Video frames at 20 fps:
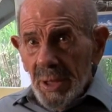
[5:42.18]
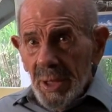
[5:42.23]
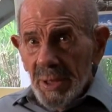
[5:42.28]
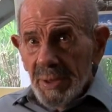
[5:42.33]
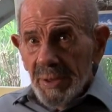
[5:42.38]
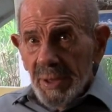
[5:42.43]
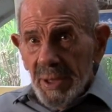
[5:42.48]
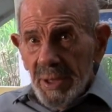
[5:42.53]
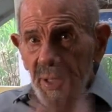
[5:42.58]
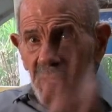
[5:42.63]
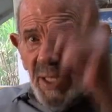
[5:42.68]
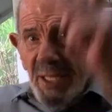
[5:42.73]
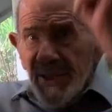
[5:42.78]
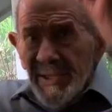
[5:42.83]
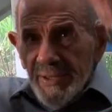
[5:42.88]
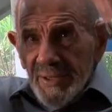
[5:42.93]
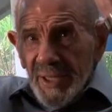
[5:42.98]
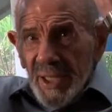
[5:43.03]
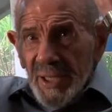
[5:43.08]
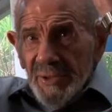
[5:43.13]
it's a
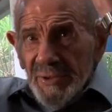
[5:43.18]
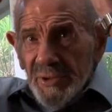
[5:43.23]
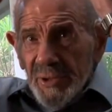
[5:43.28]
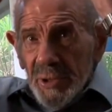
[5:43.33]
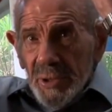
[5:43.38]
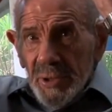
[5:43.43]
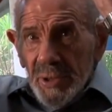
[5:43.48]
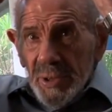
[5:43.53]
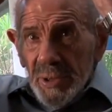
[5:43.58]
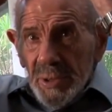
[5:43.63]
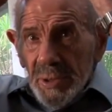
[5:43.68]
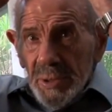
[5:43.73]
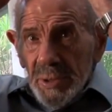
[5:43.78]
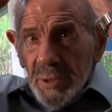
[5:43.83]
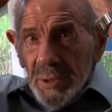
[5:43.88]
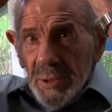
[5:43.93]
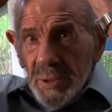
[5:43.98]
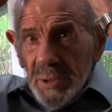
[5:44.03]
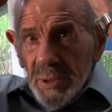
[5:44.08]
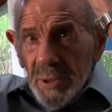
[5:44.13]
heat sensor,
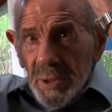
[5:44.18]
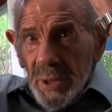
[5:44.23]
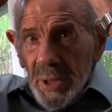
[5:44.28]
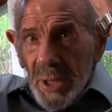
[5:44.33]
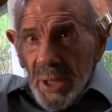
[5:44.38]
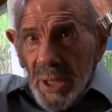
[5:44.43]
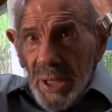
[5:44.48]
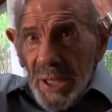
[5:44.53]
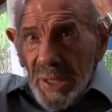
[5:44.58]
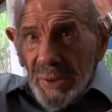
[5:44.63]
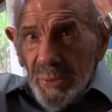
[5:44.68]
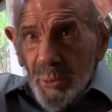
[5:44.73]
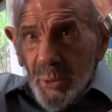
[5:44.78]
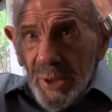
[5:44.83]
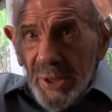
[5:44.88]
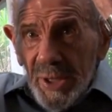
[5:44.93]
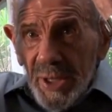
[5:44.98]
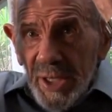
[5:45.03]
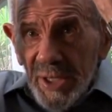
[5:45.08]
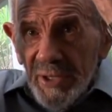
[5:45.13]
and
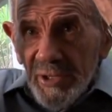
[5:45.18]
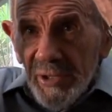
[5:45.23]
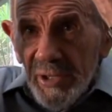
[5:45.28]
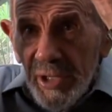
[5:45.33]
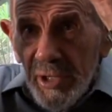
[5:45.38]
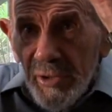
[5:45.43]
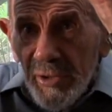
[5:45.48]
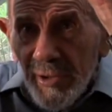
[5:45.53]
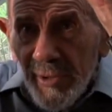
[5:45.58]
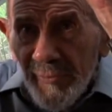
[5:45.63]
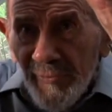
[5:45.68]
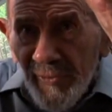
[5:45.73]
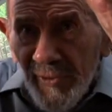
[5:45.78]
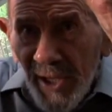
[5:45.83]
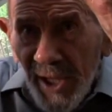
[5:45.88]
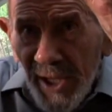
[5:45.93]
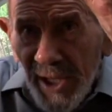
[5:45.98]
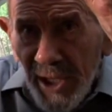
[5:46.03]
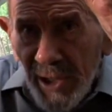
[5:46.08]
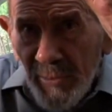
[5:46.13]
when it gets near the
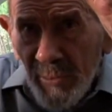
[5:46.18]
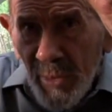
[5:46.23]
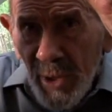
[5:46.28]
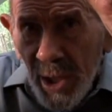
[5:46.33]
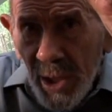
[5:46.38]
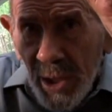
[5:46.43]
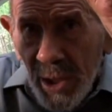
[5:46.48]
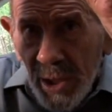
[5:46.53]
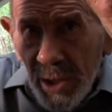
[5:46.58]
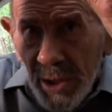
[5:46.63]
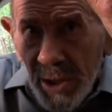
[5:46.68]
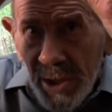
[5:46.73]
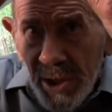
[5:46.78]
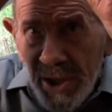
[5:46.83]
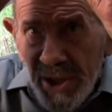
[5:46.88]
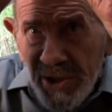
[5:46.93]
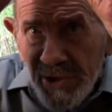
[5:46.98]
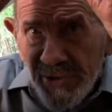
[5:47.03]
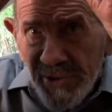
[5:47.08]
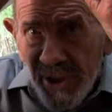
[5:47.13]
flame, the
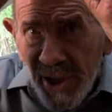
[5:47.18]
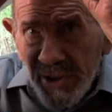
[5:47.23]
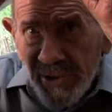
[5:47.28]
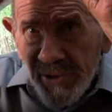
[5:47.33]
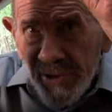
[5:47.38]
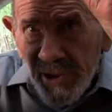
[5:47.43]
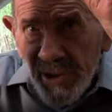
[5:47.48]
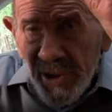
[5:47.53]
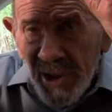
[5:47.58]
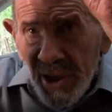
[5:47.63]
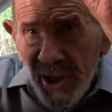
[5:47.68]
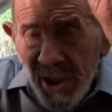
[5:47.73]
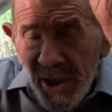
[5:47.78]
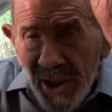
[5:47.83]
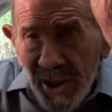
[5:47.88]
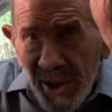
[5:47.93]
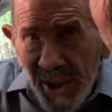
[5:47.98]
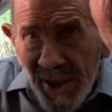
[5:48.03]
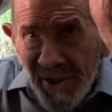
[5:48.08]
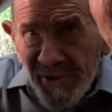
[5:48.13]
heat sensor
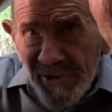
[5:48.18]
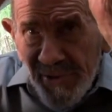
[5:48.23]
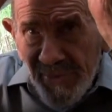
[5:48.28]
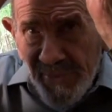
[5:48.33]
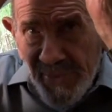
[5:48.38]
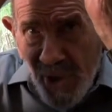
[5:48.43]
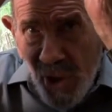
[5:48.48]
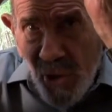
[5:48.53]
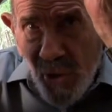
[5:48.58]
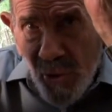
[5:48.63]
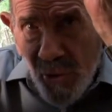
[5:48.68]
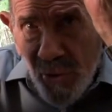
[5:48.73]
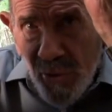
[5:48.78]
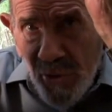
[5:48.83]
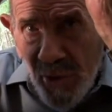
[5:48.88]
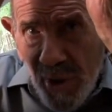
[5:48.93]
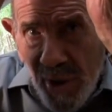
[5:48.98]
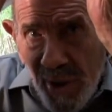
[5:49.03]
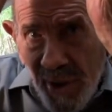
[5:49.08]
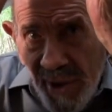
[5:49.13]
lets him
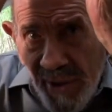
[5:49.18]
know,